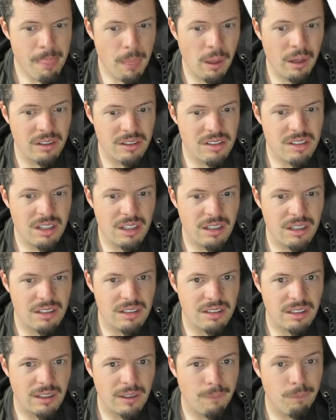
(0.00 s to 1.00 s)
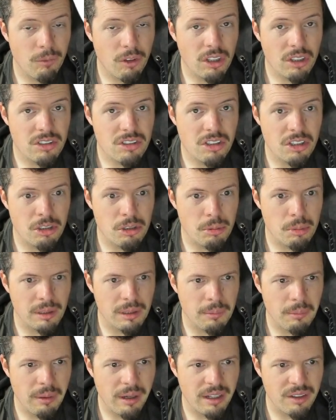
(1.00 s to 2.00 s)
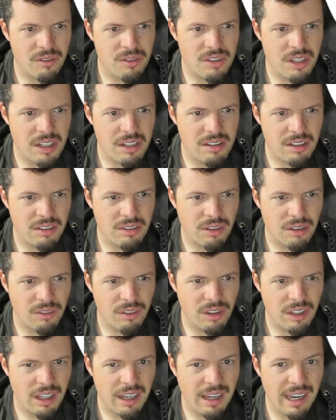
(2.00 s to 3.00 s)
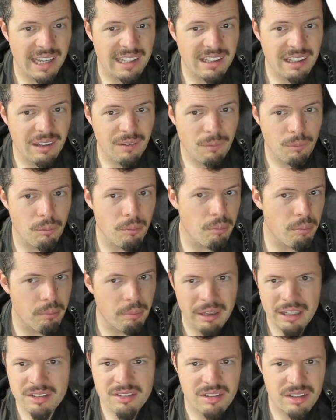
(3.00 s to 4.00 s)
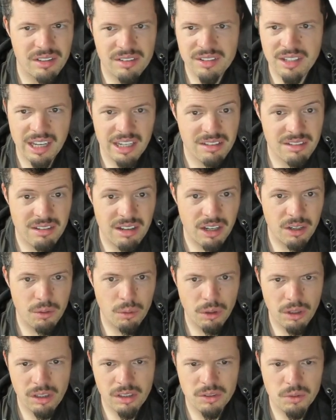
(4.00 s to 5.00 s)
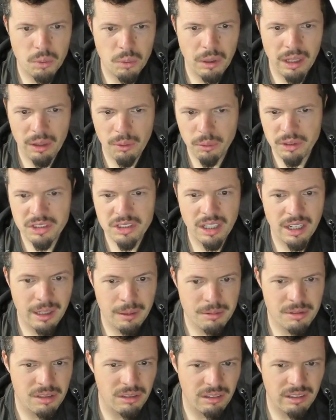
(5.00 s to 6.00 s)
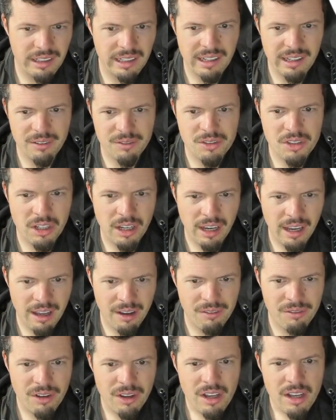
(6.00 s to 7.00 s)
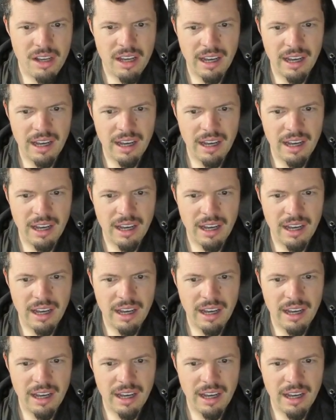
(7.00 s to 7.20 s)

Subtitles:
you can see there's a considerable amount of settings over there, and the best is guest network as well, which I absolutely love to have.